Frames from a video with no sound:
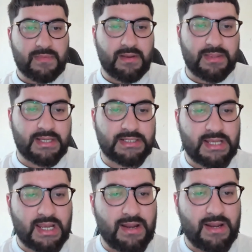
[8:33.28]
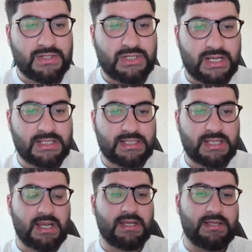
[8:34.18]
There's that chance
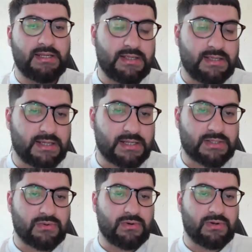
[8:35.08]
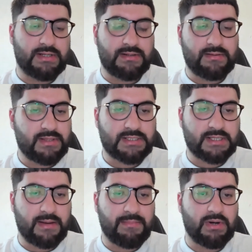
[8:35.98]
that he gets caught and things like
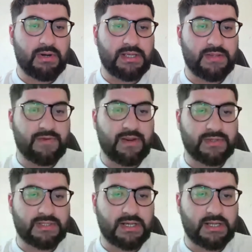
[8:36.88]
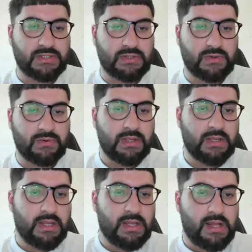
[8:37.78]
that, but he's very resilient. So
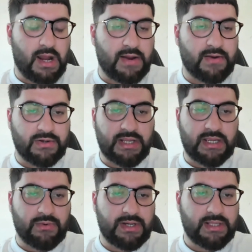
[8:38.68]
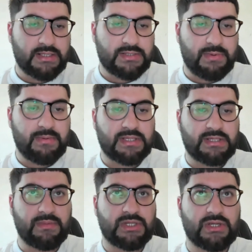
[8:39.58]
I've got Ortega winning this, maybe
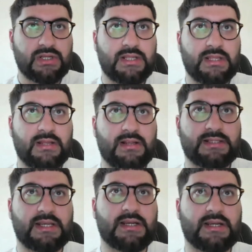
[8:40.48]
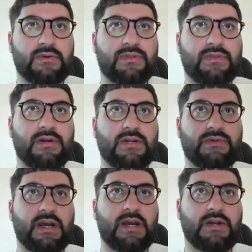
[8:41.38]
submission in the second or third
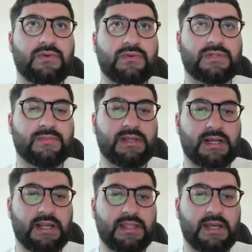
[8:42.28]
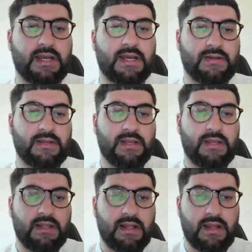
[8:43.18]
round or something like that.
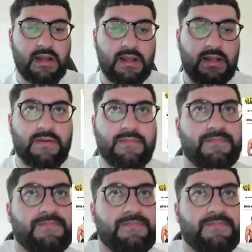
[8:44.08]
The